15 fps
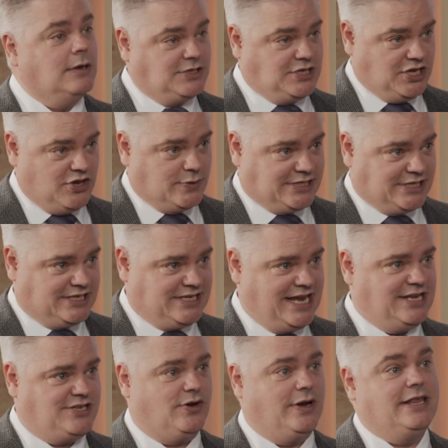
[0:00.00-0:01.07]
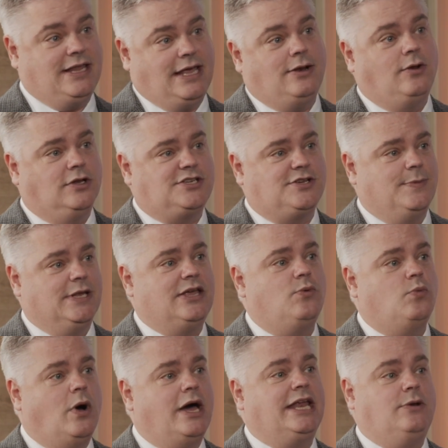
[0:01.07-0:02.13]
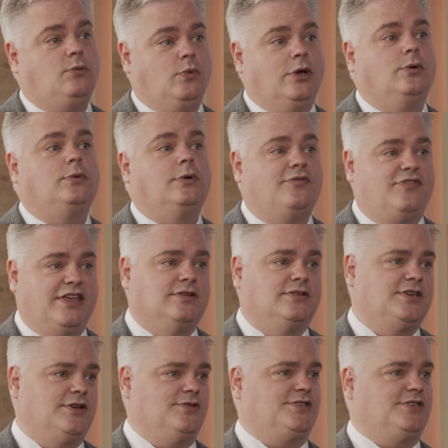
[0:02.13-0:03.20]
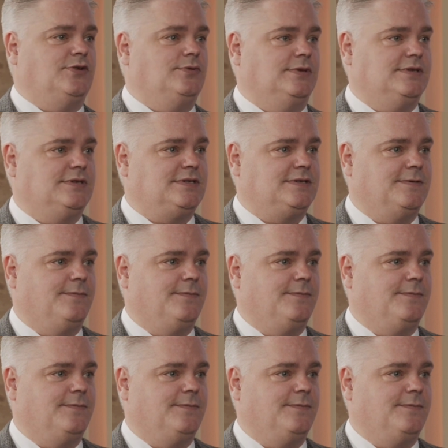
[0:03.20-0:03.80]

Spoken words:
to you as a teacher, and then ultimately what it will reveal to your students.